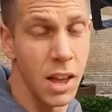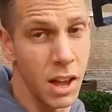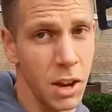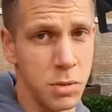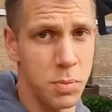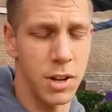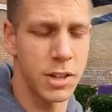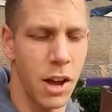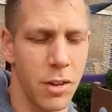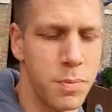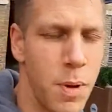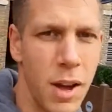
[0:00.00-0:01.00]
That was pretty
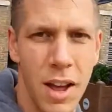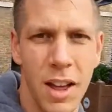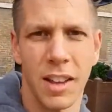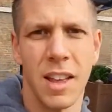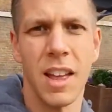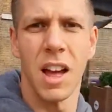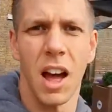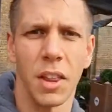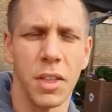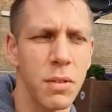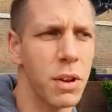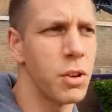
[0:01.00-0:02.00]
tough, but I
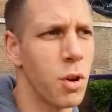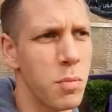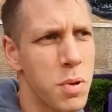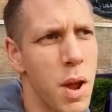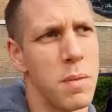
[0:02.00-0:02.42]
think when you're on prep,